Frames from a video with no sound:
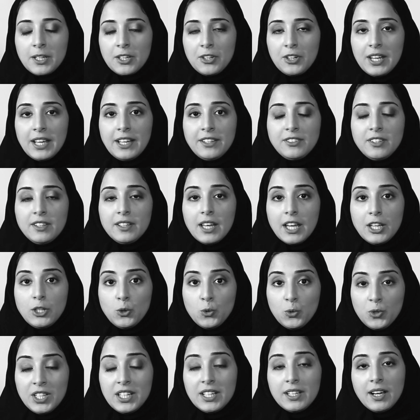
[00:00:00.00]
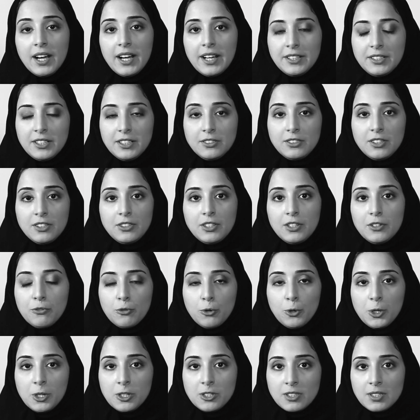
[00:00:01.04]
creating a unique identity
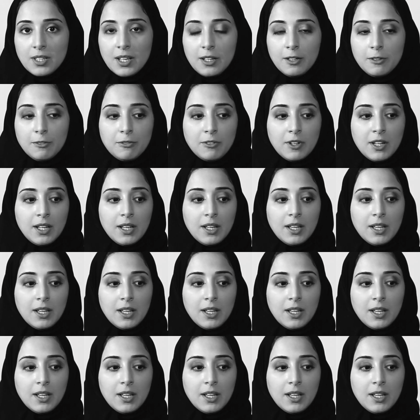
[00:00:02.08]
for yourself.